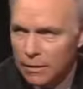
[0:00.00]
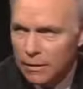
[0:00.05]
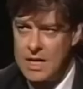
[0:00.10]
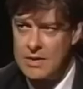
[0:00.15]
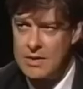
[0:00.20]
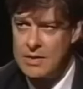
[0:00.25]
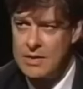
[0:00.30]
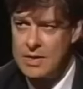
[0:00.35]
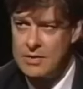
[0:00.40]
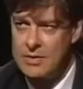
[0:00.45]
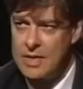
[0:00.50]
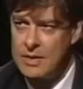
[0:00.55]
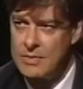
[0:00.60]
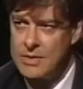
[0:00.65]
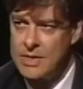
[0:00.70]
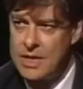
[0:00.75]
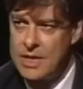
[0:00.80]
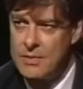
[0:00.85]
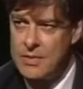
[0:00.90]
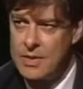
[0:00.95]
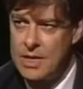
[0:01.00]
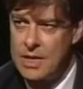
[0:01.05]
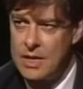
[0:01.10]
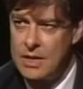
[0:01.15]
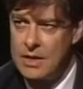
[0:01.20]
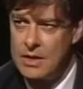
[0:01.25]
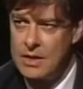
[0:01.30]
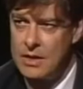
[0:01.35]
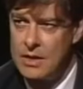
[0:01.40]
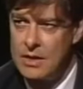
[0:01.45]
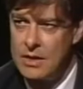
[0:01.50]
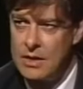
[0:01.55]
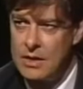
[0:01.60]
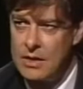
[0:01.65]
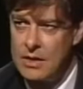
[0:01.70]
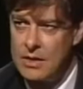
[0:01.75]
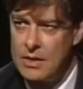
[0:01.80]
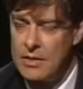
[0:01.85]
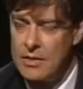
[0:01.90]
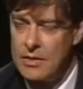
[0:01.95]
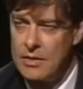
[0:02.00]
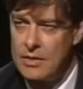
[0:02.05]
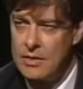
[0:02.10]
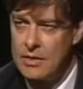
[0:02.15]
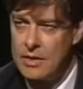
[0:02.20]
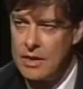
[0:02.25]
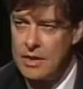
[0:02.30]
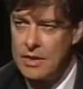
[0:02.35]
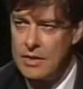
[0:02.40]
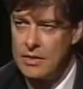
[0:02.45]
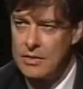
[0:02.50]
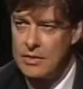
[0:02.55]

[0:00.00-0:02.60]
together, sometimes separately. Uh, we've,